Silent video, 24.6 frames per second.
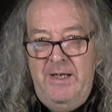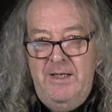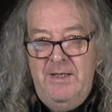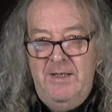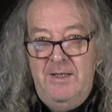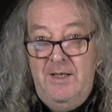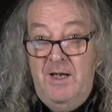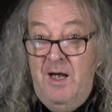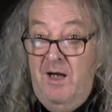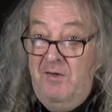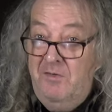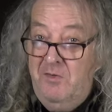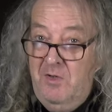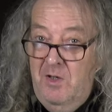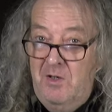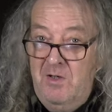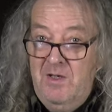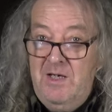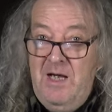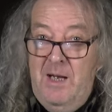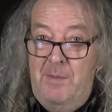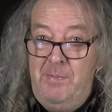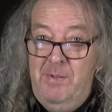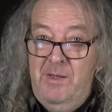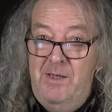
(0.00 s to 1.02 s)
I've got a
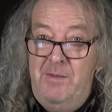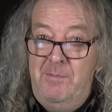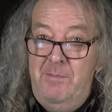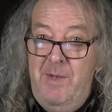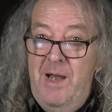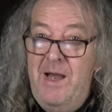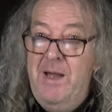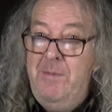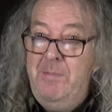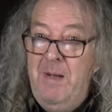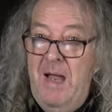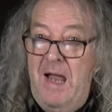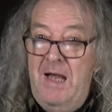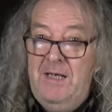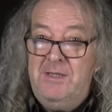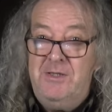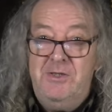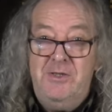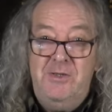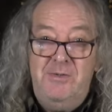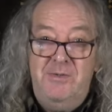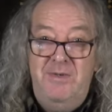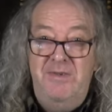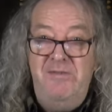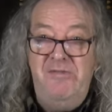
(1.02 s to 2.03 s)
couple of Maybachs
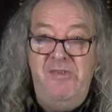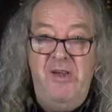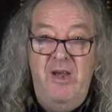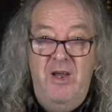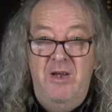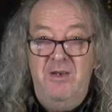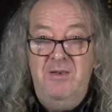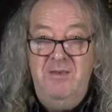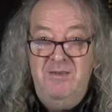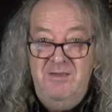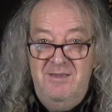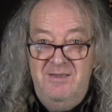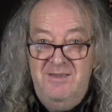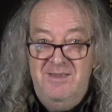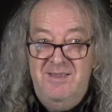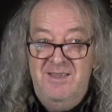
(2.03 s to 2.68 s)
to review.